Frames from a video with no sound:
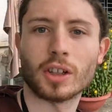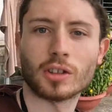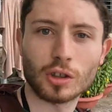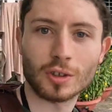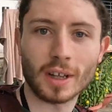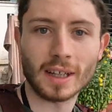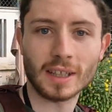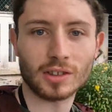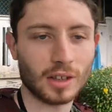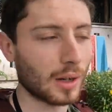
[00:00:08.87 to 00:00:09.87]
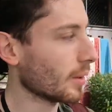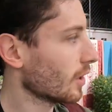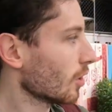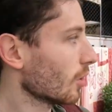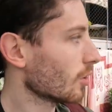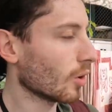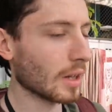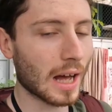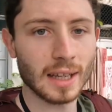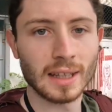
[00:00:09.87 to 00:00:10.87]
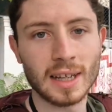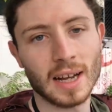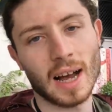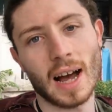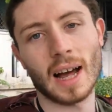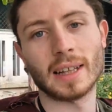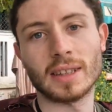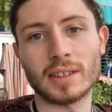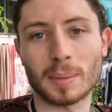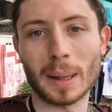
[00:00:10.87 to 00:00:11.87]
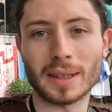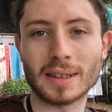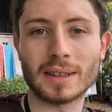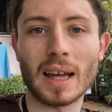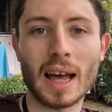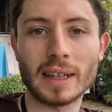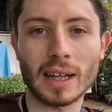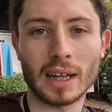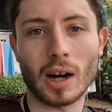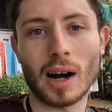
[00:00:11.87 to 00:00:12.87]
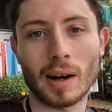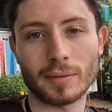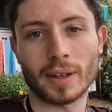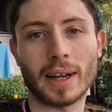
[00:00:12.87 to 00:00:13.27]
extra 2 days so that we could go to Hoi An and spend a day and a half